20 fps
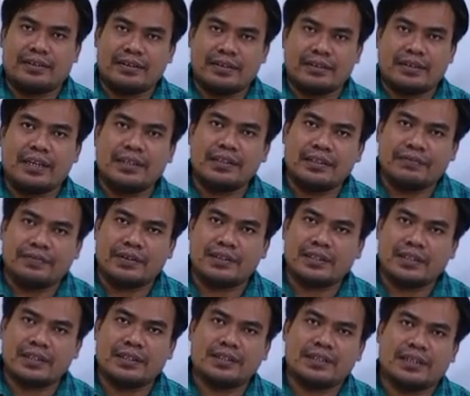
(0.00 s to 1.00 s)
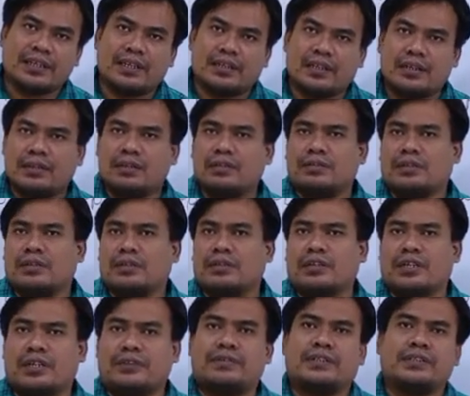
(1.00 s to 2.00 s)
Okay, the first gear, second gear,
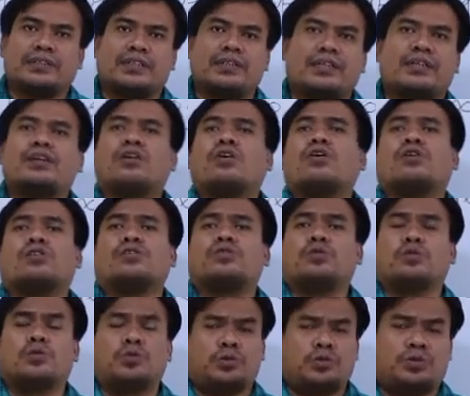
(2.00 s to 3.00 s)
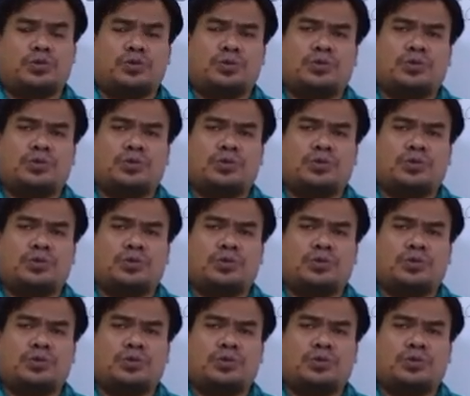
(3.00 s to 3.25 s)
third, reverse gear, and all those.